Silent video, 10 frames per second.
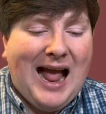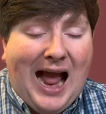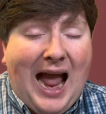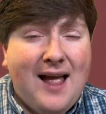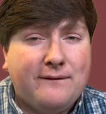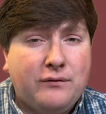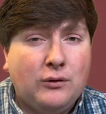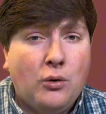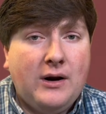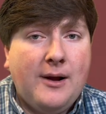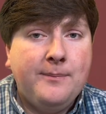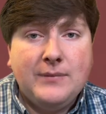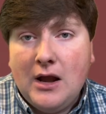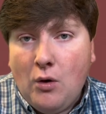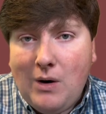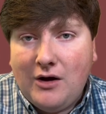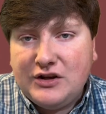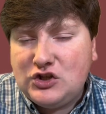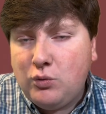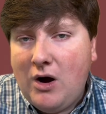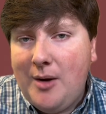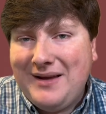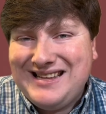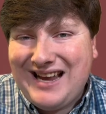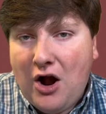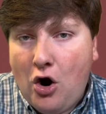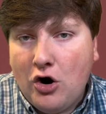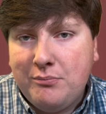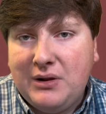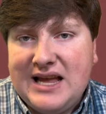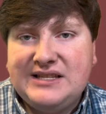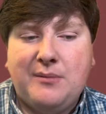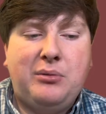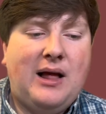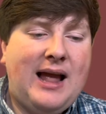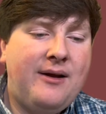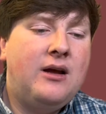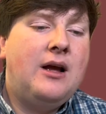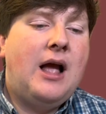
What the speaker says: At Florida, while the Swamp is a hard place to play,